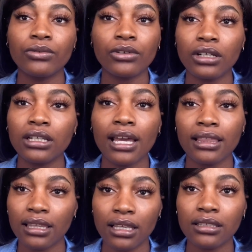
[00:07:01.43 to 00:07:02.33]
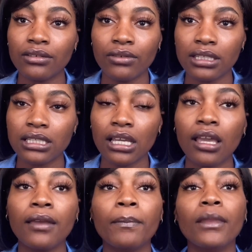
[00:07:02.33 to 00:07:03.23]
for it at the end of the
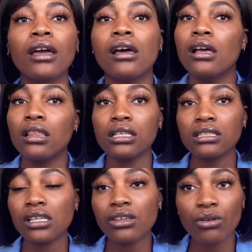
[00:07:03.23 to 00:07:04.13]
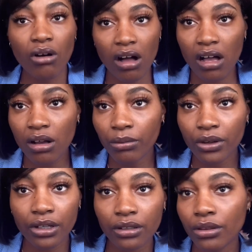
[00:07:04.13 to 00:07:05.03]
day. Let's say you are
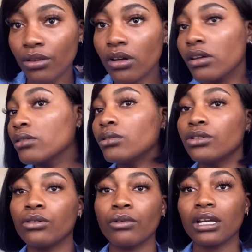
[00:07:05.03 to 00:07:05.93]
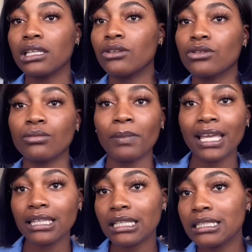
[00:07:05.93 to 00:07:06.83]
wearing a thong or you're wearing your
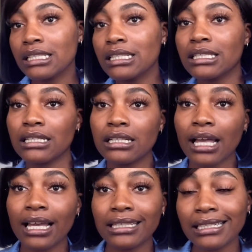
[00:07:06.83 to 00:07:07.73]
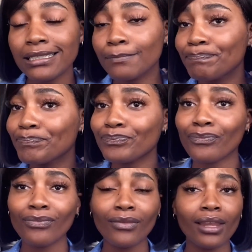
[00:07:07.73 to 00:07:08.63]
spandexy silk undies.
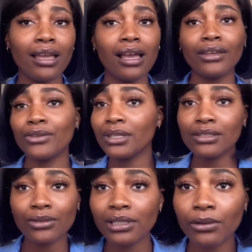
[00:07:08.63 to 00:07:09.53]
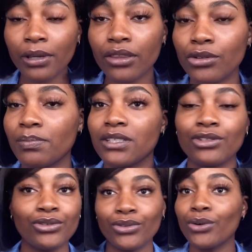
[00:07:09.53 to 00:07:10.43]
You can totally wear those, but
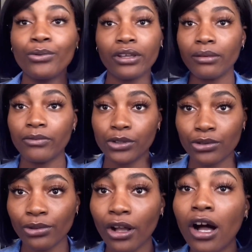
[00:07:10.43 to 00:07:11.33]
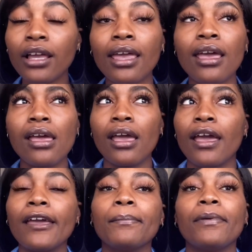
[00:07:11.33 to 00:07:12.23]
just don't wear them for too long.
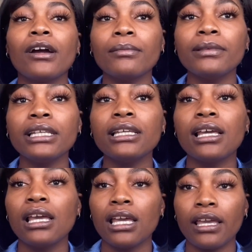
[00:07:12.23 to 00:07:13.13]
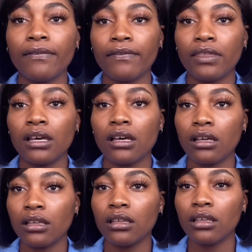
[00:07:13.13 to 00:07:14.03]
And probably if
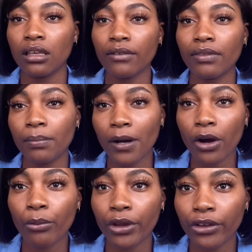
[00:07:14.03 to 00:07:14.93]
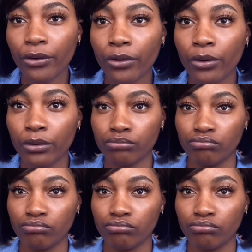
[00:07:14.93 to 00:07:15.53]
the part where your